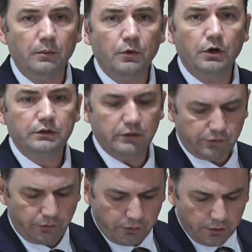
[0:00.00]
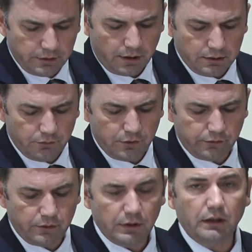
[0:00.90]
marked its third
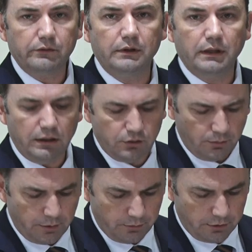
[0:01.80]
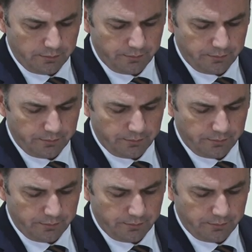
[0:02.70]
anniversary as a NATO member.